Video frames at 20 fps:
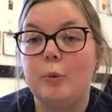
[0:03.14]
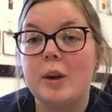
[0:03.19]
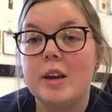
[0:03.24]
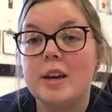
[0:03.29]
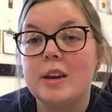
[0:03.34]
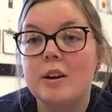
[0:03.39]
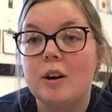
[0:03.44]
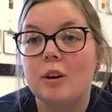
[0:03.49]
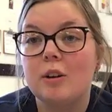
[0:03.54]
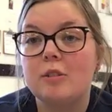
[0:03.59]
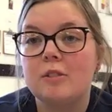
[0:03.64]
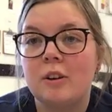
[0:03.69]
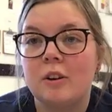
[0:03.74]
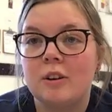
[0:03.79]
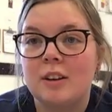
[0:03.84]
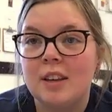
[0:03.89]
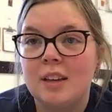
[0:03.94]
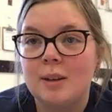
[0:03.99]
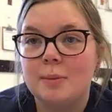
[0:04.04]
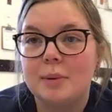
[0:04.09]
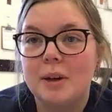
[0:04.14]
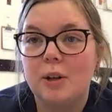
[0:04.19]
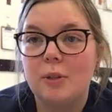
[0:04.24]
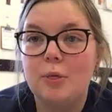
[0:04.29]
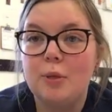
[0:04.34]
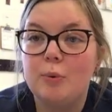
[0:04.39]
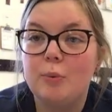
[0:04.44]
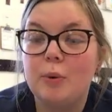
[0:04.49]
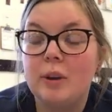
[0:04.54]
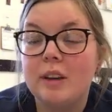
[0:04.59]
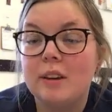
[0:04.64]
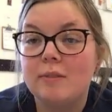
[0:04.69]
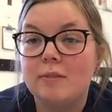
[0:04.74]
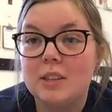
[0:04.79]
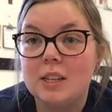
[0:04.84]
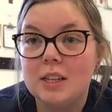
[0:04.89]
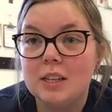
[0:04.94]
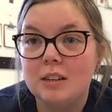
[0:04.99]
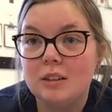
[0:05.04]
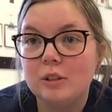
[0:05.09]
we are talking about the week of
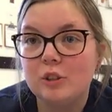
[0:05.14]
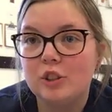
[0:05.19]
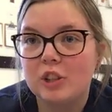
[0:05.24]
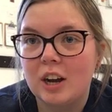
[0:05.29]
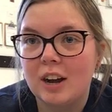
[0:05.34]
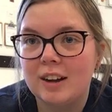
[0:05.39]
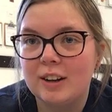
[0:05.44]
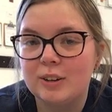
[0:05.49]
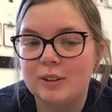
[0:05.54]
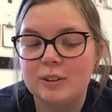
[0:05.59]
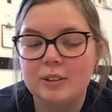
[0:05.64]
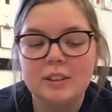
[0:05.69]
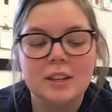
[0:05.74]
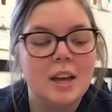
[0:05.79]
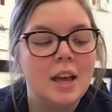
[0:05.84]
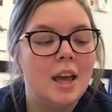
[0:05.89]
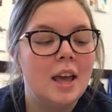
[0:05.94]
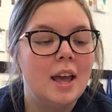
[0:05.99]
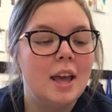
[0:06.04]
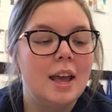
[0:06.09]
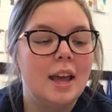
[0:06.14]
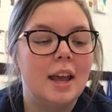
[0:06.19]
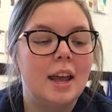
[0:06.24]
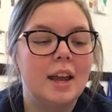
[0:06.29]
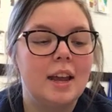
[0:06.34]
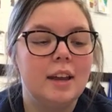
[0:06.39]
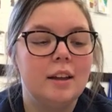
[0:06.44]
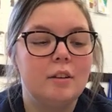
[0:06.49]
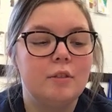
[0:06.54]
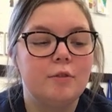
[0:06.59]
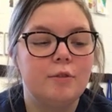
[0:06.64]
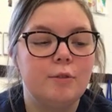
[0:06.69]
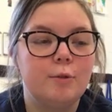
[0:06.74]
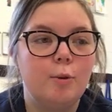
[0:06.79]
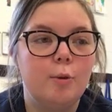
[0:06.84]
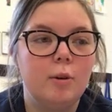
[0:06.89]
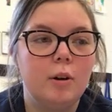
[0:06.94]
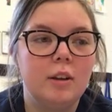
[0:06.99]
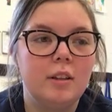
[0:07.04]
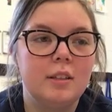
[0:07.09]
the young child and
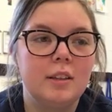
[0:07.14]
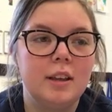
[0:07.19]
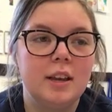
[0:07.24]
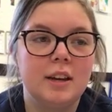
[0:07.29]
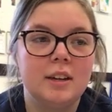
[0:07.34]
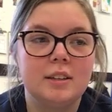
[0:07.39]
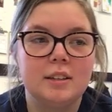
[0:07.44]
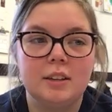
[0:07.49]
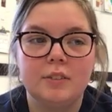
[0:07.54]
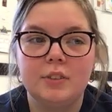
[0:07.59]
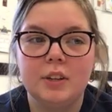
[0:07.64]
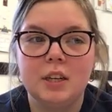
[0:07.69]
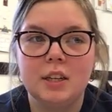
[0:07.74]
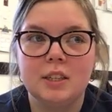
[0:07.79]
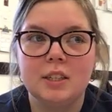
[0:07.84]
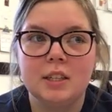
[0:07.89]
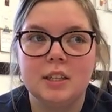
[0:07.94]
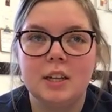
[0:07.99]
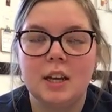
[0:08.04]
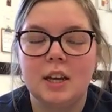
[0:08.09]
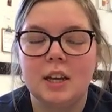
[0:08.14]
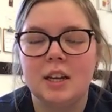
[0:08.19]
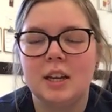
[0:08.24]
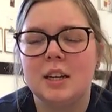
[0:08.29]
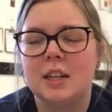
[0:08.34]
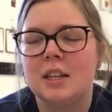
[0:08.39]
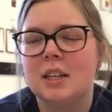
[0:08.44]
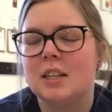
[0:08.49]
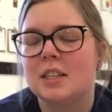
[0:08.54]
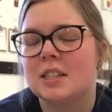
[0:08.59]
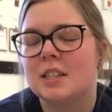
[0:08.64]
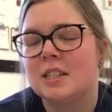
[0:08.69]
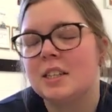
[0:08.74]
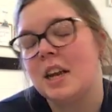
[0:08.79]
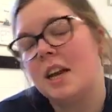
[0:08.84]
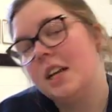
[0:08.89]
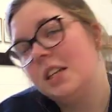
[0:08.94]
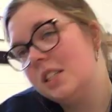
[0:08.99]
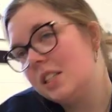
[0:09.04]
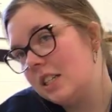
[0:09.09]
for the activity today it is
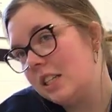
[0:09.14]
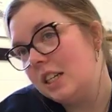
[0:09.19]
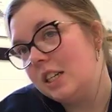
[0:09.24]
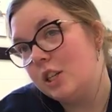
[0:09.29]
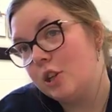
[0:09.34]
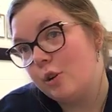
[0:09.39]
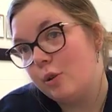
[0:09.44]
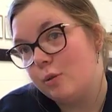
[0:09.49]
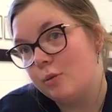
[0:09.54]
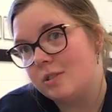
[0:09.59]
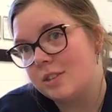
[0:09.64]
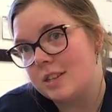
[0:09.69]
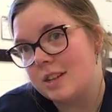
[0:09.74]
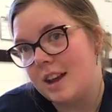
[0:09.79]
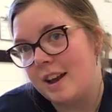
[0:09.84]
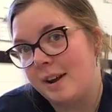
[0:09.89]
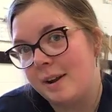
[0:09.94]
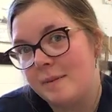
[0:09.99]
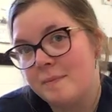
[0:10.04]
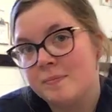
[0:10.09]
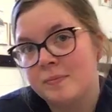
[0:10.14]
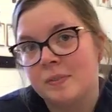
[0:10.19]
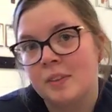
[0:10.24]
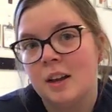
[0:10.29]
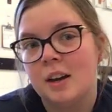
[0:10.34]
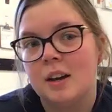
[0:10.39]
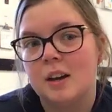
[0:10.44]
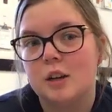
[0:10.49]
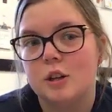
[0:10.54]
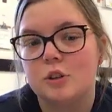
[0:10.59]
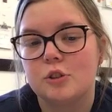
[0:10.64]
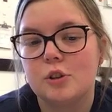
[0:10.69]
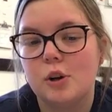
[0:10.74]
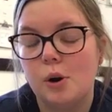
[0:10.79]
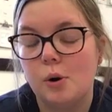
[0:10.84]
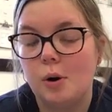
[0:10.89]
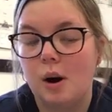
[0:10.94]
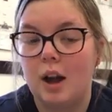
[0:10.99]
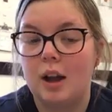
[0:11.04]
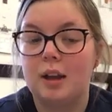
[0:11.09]
Tasty Tuesday.
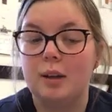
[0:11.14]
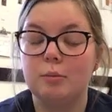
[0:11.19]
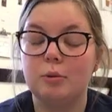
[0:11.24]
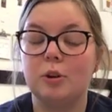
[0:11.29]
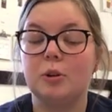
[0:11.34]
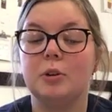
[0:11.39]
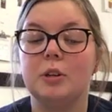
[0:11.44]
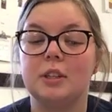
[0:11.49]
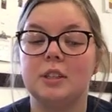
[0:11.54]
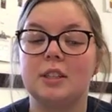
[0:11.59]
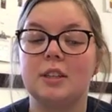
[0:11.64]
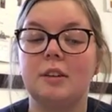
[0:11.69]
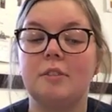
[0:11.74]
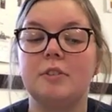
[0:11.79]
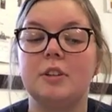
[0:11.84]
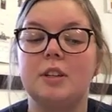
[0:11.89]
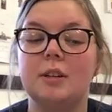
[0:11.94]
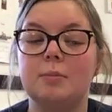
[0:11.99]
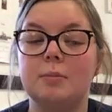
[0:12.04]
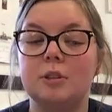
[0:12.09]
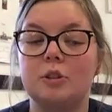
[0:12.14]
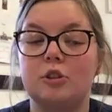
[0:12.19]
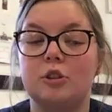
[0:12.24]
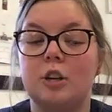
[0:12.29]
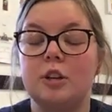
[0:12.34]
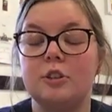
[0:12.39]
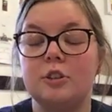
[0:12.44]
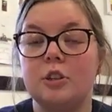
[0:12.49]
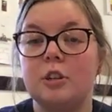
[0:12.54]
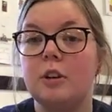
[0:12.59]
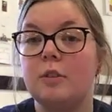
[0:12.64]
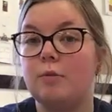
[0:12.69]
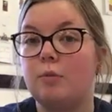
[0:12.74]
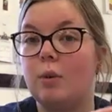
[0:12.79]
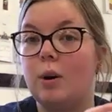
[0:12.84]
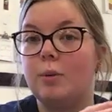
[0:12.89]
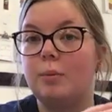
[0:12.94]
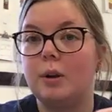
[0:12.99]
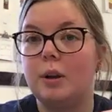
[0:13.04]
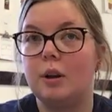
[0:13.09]
So I am going to give a demonstration of
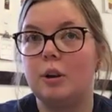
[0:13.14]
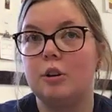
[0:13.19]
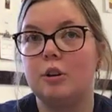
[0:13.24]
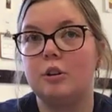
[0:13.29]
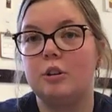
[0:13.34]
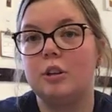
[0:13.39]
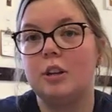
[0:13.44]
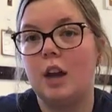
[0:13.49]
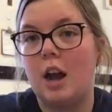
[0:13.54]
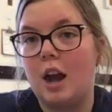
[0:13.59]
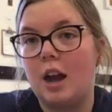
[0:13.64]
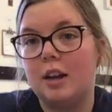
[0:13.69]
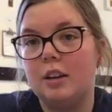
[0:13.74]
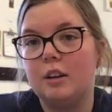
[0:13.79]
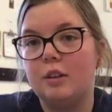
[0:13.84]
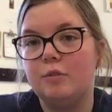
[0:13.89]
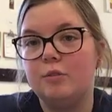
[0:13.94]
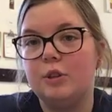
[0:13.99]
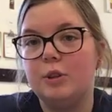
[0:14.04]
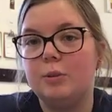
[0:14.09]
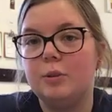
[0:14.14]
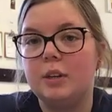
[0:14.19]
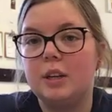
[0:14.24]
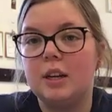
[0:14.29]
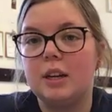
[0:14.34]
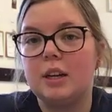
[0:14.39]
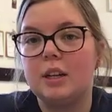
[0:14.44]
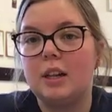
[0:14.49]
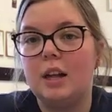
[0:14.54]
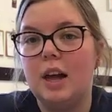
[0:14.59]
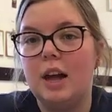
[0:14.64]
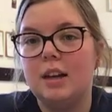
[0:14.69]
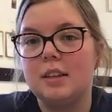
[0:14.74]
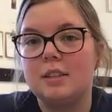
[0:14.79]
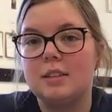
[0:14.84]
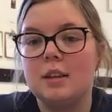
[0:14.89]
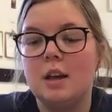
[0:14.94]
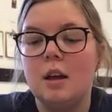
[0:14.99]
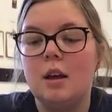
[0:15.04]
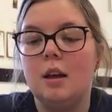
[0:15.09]
what we are kind of doing in
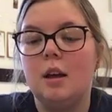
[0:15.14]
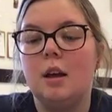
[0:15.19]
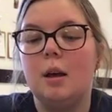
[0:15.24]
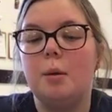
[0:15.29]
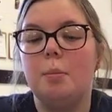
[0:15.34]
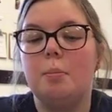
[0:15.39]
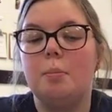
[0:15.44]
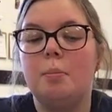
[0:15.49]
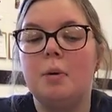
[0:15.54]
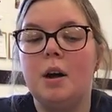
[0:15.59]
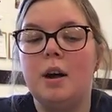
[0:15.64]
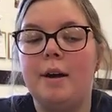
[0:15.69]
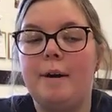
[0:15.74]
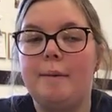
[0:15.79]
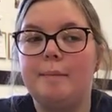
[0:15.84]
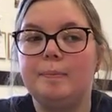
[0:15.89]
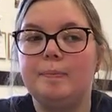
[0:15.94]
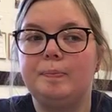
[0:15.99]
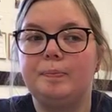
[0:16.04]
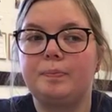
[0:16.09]
class but